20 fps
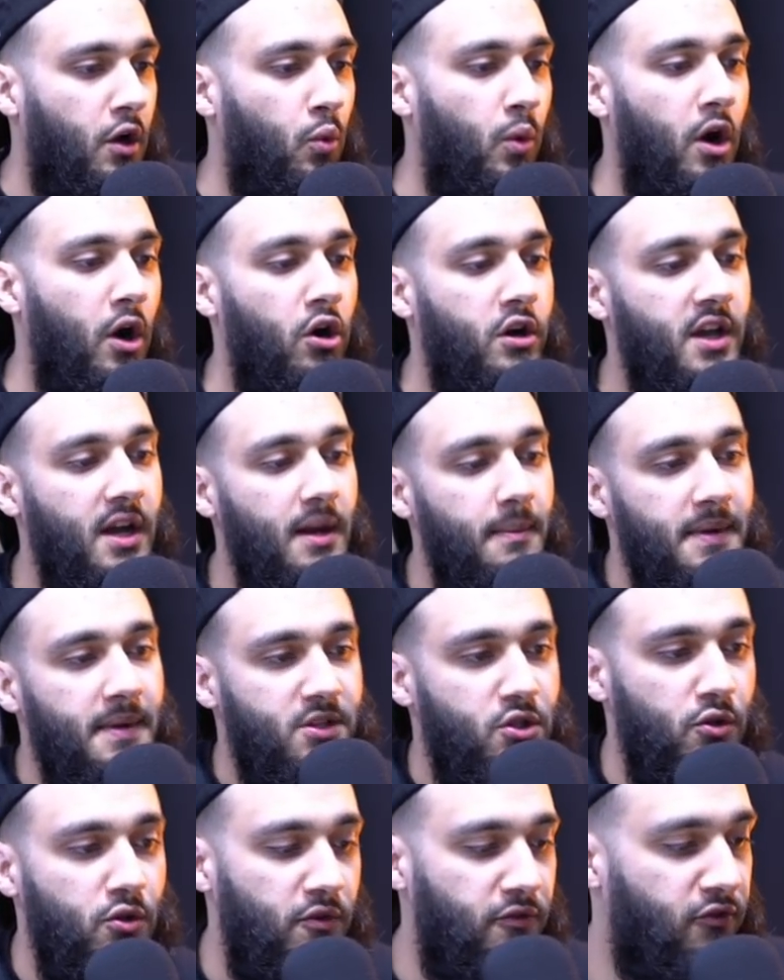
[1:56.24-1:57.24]

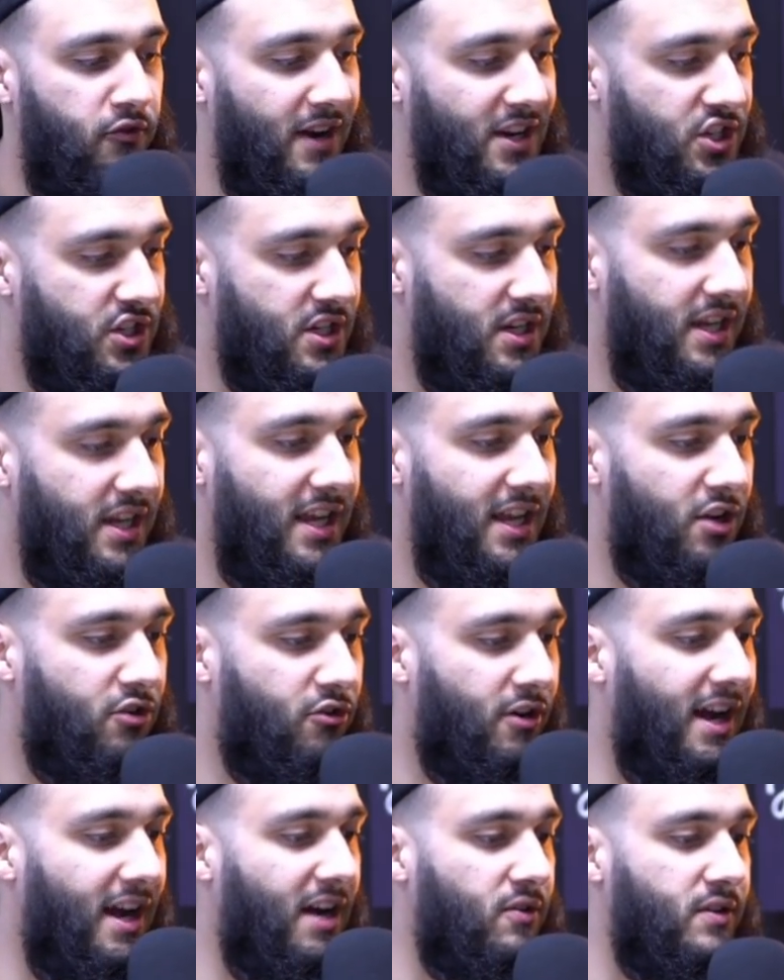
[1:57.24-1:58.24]
Welcome to Freshly
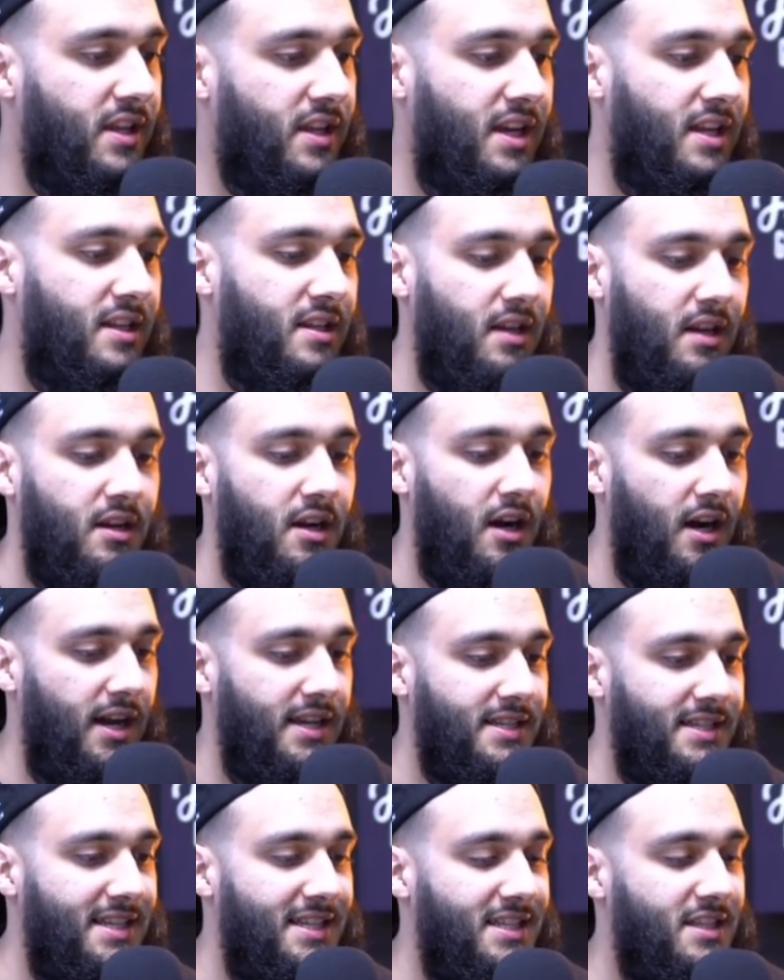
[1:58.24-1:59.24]
Grounded,
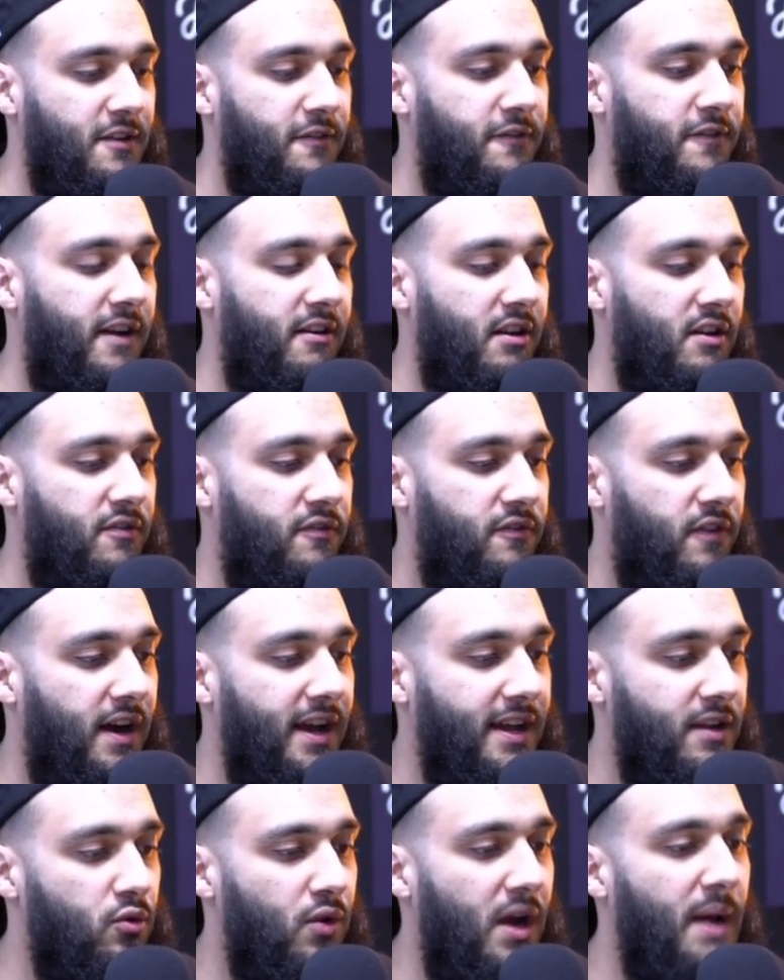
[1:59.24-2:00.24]
guys. This is the very
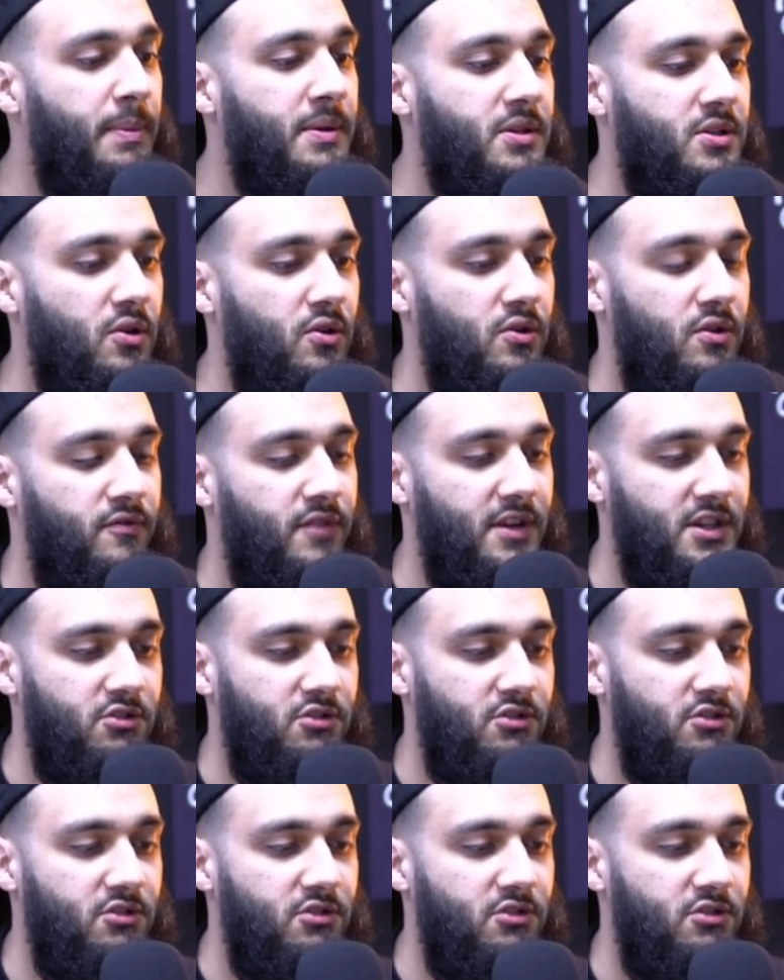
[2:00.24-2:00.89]
final episode of